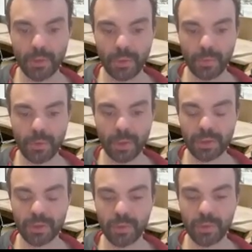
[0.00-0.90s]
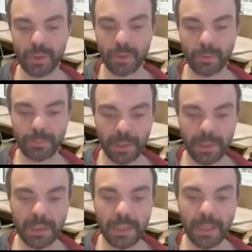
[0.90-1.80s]
You got to know
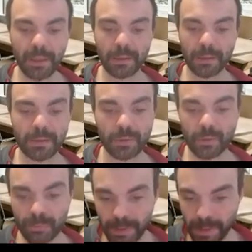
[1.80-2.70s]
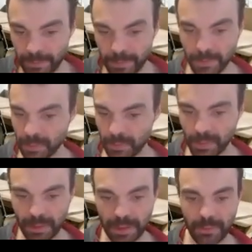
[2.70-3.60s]
PDDL, and you should be able to
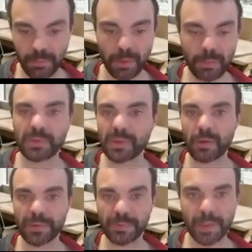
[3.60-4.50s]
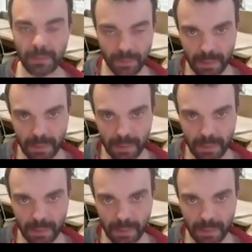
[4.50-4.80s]
model other problems now as well.